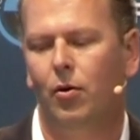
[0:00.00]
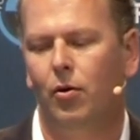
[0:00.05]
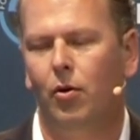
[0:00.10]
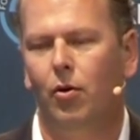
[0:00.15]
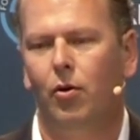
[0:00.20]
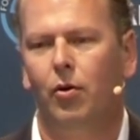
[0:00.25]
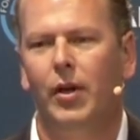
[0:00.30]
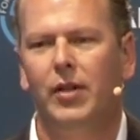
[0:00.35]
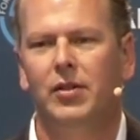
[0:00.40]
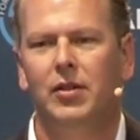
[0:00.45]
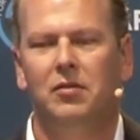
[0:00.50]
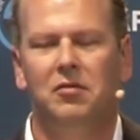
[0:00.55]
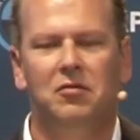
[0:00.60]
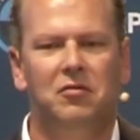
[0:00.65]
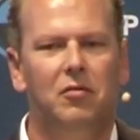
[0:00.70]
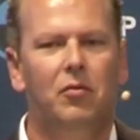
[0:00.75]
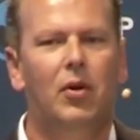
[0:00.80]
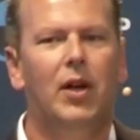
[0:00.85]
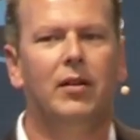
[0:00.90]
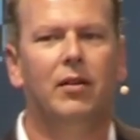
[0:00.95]
Or is it
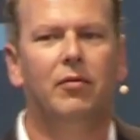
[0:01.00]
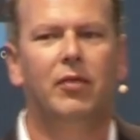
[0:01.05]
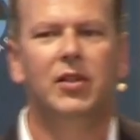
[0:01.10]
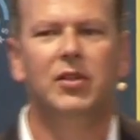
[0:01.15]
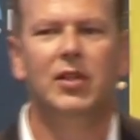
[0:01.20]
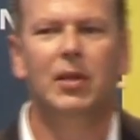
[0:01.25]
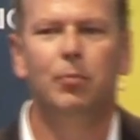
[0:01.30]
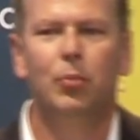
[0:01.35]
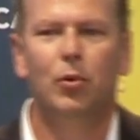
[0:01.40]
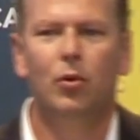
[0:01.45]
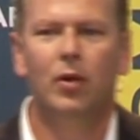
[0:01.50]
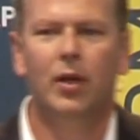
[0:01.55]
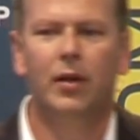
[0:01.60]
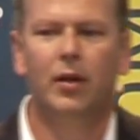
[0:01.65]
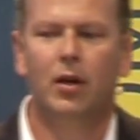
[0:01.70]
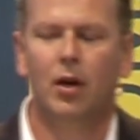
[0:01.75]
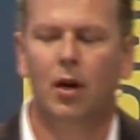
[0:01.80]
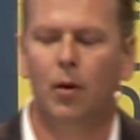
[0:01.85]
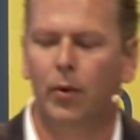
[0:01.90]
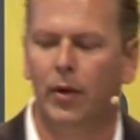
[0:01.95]
relatively simple, and the
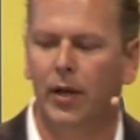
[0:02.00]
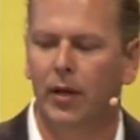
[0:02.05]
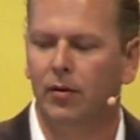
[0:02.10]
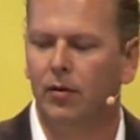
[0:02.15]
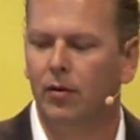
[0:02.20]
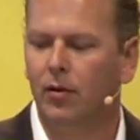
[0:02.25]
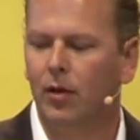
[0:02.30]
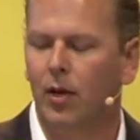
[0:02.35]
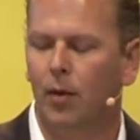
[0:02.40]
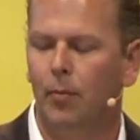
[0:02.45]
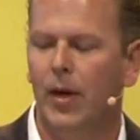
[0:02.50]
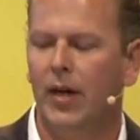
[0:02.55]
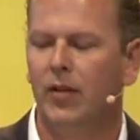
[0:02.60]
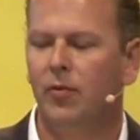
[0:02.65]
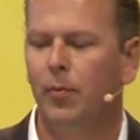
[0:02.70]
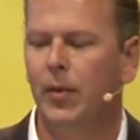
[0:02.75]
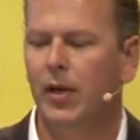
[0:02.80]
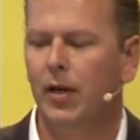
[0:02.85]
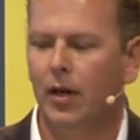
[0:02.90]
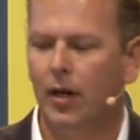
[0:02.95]
car will then come back to
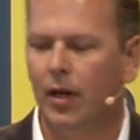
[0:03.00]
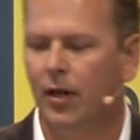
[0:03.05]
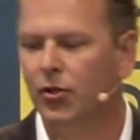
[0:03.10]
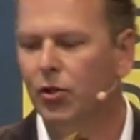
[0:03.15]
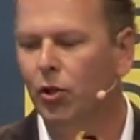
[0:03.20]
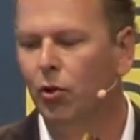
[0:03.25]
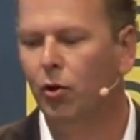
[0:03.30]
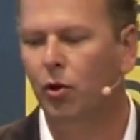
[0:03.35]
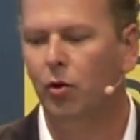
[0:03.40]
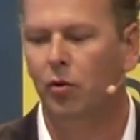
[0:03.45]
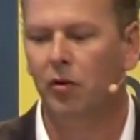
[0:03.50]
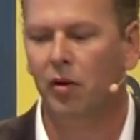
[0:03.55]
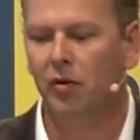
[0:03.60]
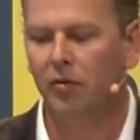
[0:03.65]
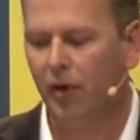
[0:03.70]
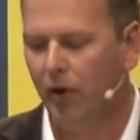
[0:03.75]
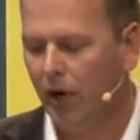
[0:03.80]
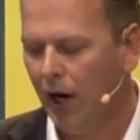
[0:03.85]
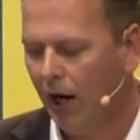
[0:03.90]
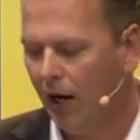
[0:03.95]
me? And I'll show you a
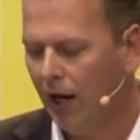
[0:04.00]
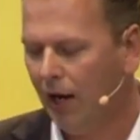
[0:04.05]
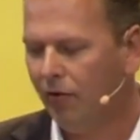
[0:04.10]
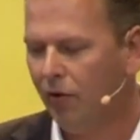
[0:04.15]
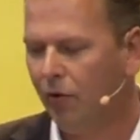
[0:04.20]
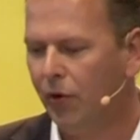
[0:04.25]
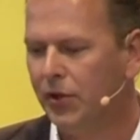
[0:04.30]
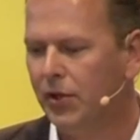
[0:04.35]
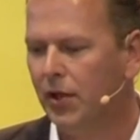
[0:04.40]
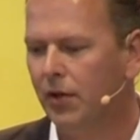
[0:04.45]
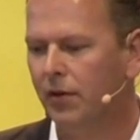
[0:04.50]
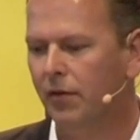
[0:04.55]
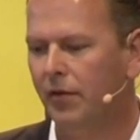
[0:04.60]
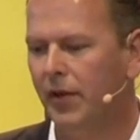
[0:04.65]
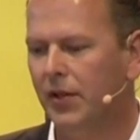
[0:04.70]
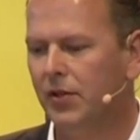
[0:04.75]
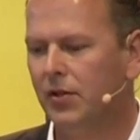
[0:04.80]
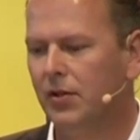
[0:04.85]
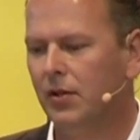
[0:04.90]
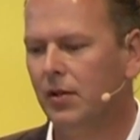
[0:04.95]
very high-level result of
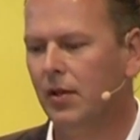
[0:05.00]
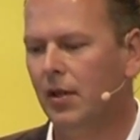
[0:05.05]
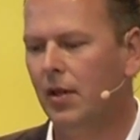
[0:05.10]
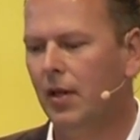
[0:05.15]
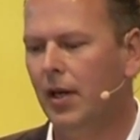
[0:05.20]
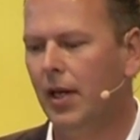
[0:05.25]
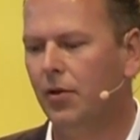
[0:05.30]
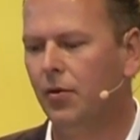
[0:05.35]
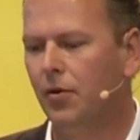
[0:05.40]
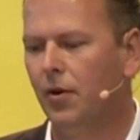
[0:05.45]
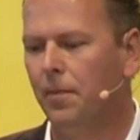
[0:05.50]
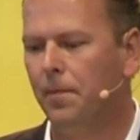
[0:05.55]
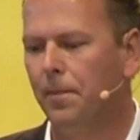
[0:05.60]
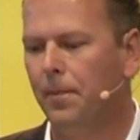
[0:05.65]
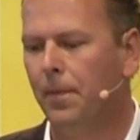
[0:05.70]
this later on.